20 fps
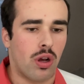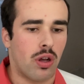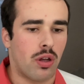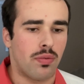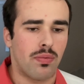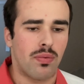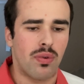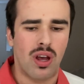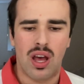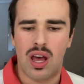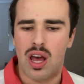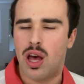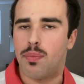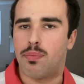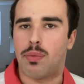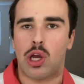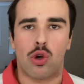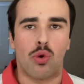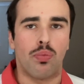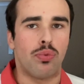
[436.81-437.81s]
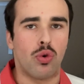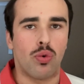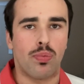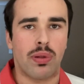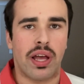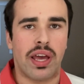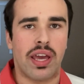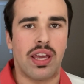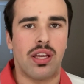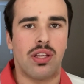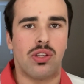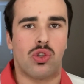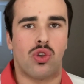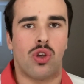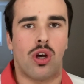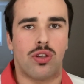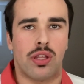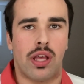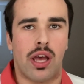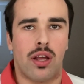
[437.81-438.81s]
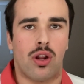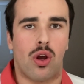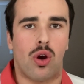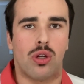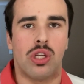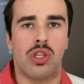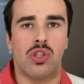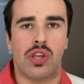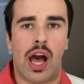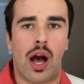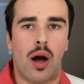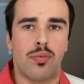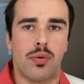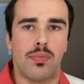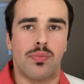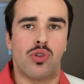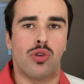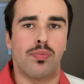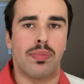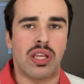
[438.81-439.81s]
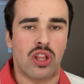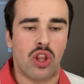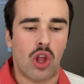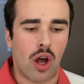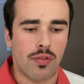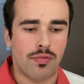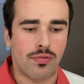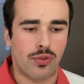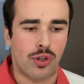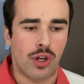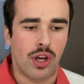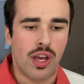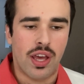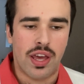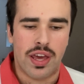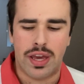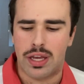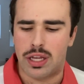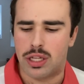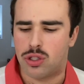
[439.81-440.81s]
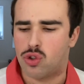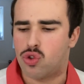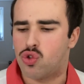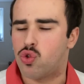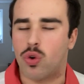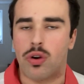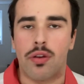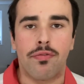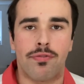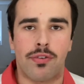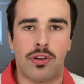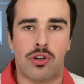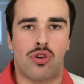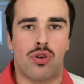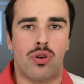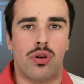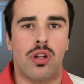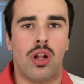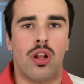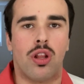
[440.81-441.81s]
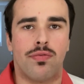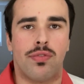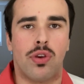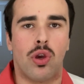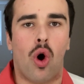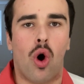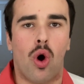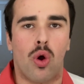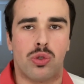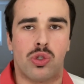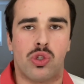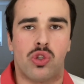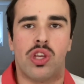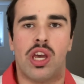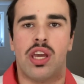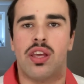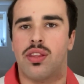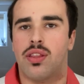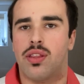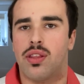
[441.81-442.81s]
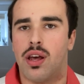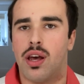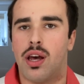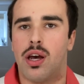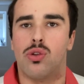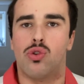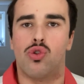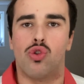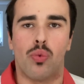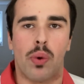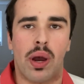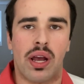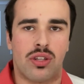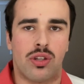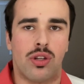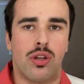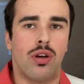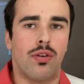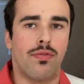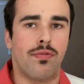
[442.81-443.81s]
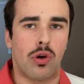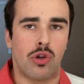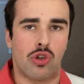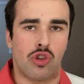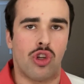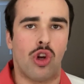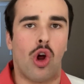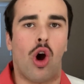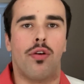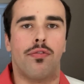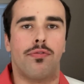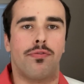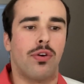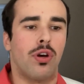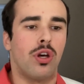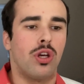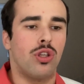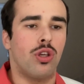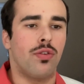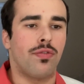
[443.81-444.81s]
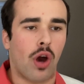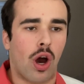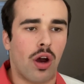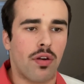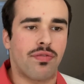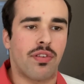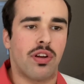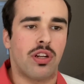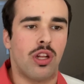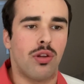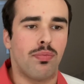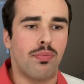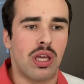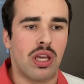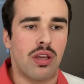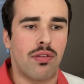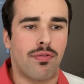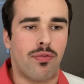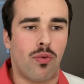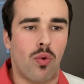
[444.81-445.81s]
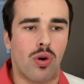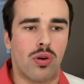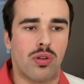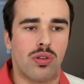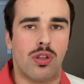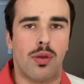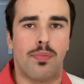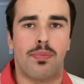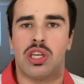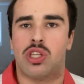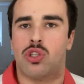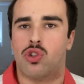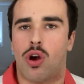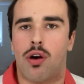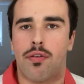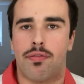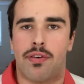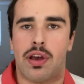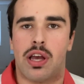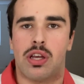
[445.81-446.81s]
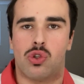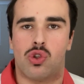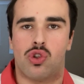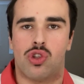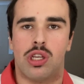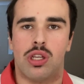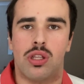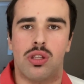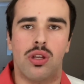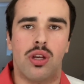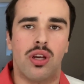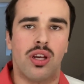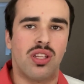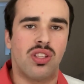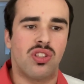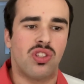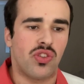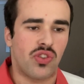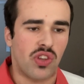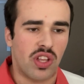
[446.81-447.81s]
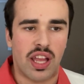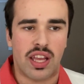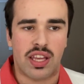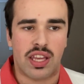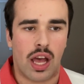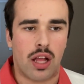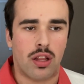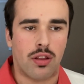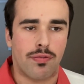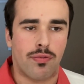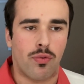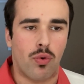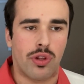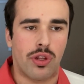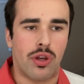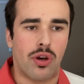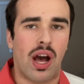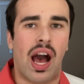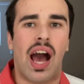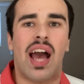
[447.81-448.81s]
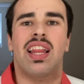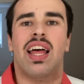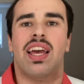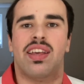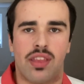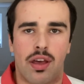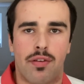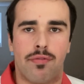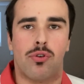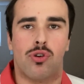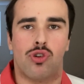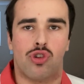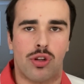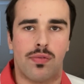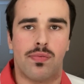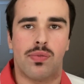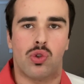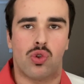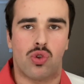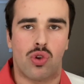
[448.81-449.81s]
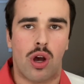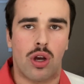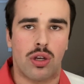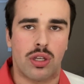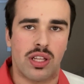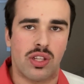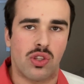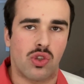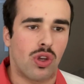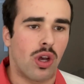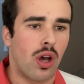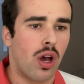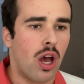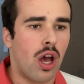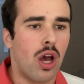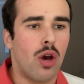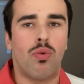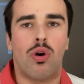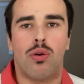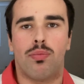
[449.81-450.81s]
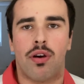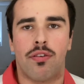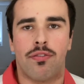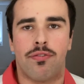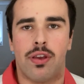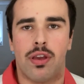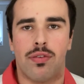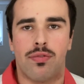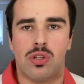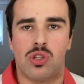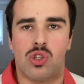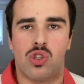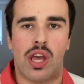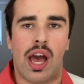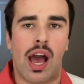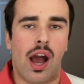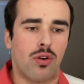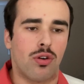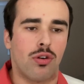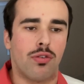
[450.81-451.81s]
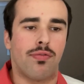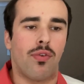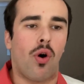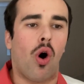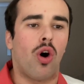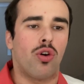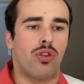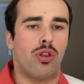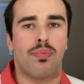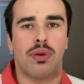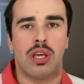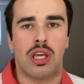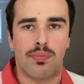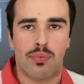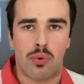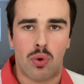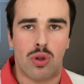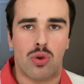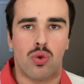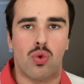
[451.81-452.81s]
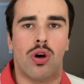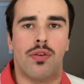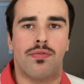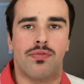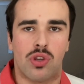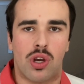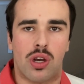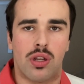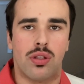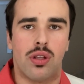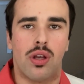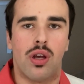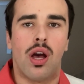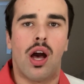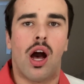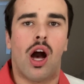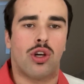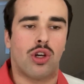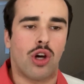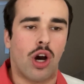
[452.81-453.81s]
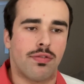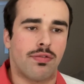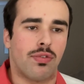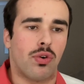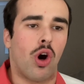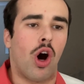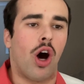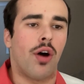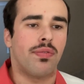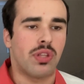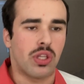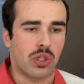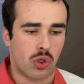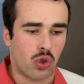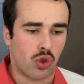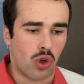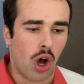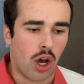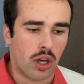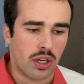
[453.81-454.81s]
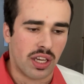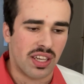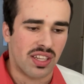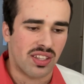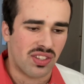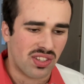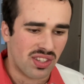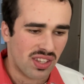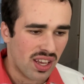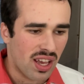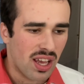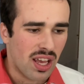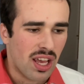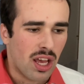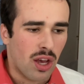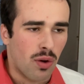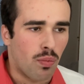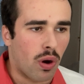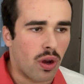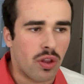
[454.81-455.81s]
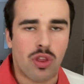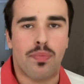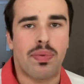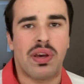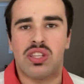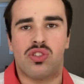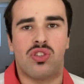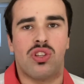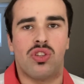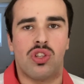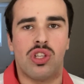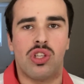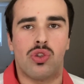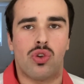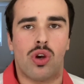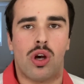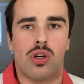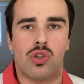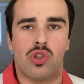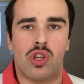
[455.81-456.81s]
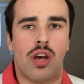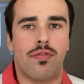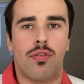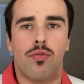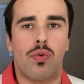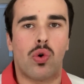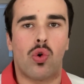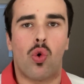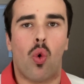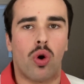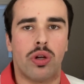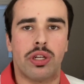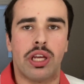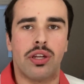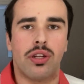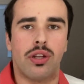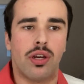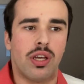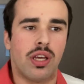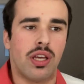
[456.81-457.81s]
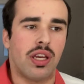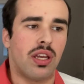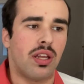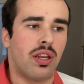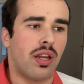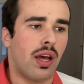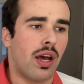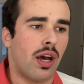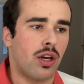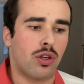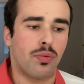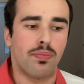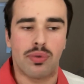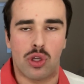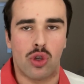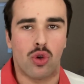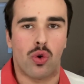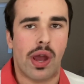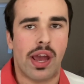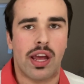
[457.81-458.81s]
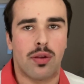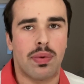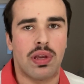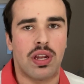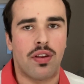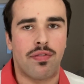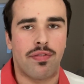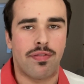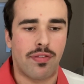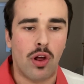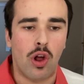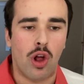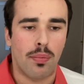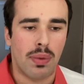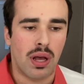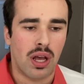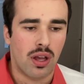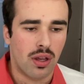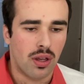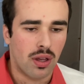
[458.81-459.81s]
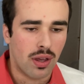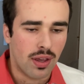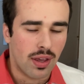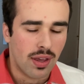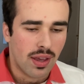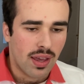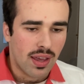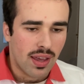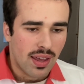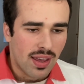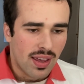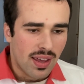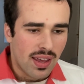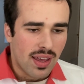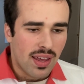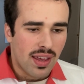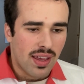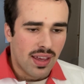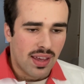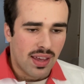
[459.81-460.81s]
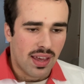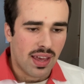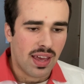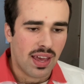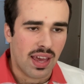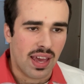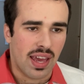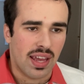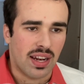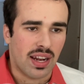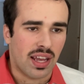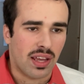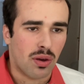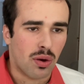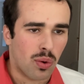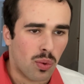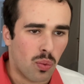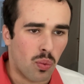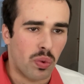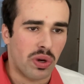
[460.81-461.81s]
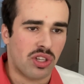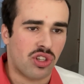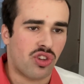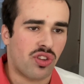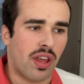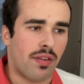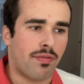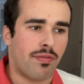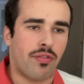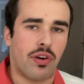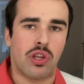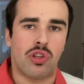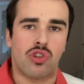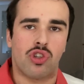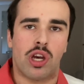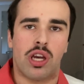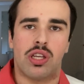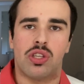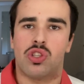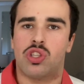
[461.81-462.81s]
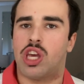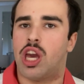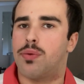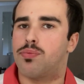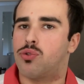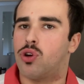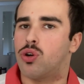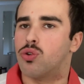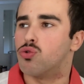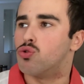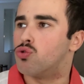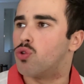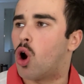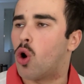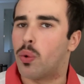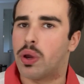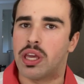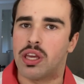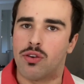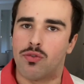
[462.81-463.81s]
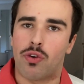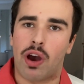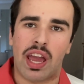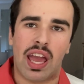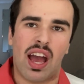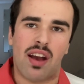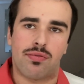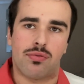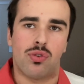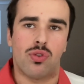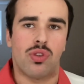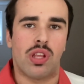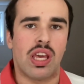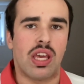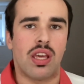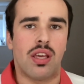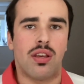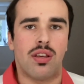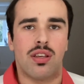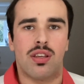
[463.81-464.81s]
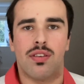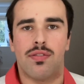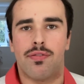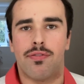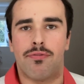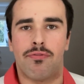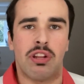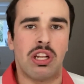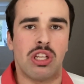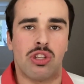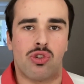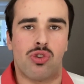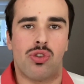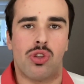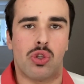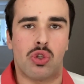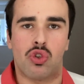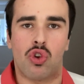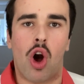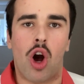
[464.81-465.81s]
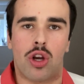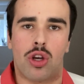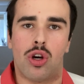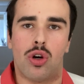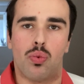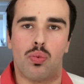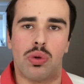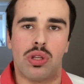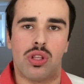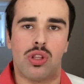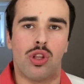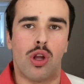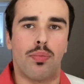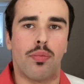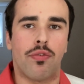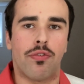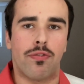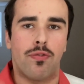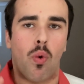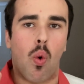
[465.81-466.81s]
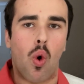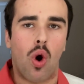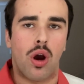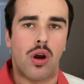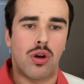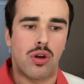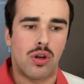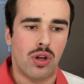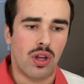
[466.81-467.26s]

And Michael Bublé sung that on his album "To Be Loved," and Jordan Fisher and Olivia Holt sang a duet version of "You've Got a Friend in Me" for the Pixar Fest in Disneyland, California. I like that version of the song. It's one of my favorites out of all the people who have done a cover of this song. It's one of the best Disney songs ever recorded in a computer animated film. And I wish that franchise kept on growing right after they finished the saga with number 4.